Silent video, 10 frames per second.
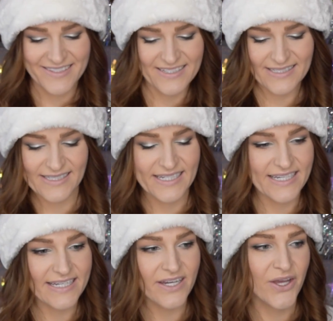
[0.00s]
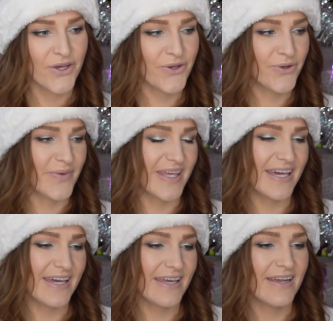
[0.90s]
Let's see who we
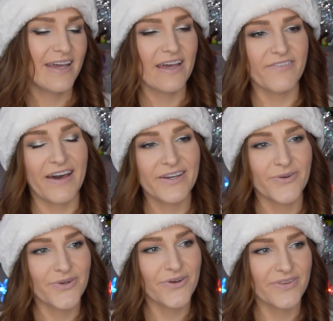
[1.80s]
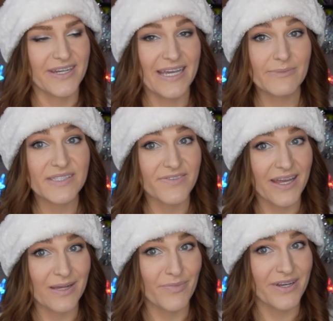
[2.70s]
get. If I don't know the names of
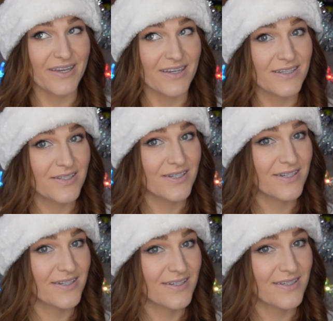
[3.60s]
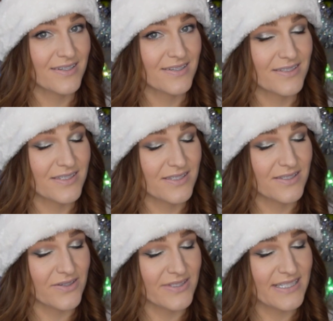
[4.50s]
anybody,
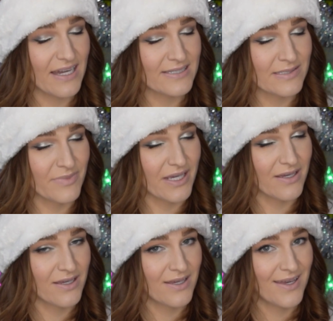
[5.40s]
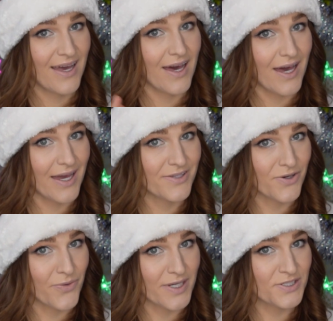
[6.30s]
don't sass me. I
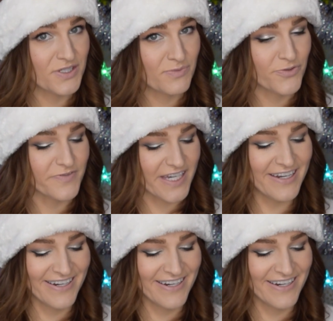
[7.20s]
don't watch this movie.